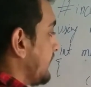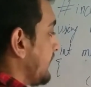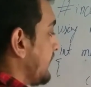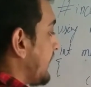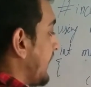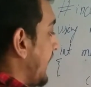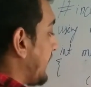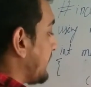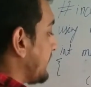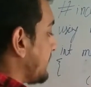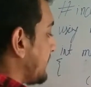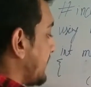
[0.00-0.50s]

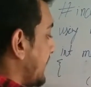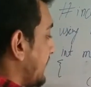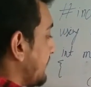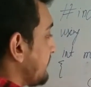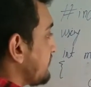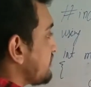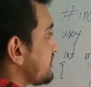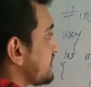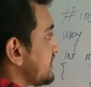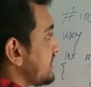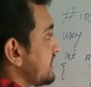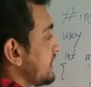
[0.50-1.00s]
and then
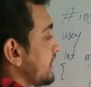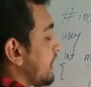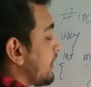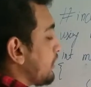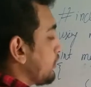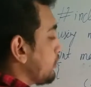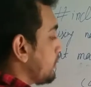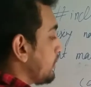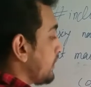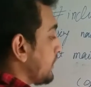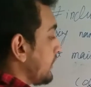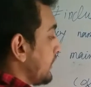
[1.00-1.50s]

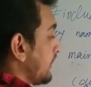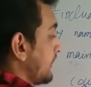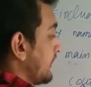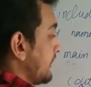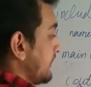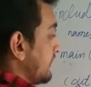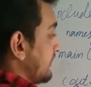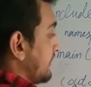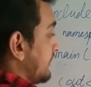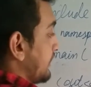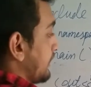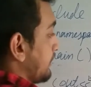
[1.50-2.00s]
cout
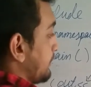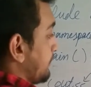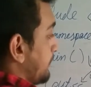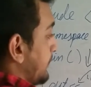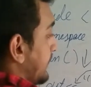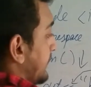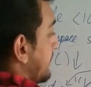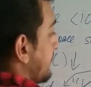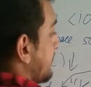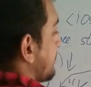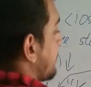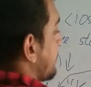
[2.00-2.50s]
displays